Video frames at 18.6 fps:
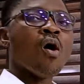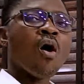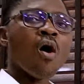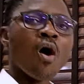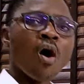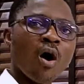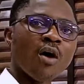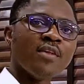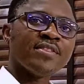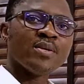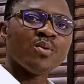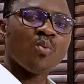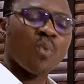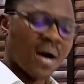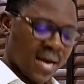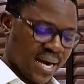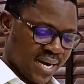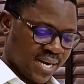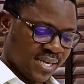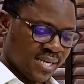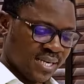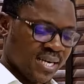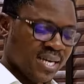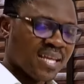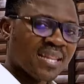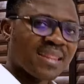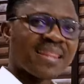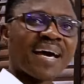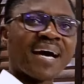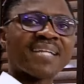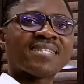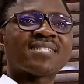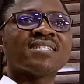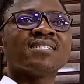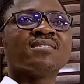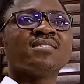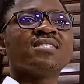All the while that
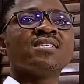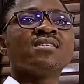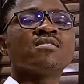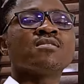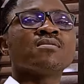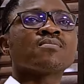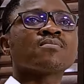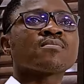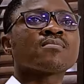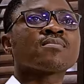the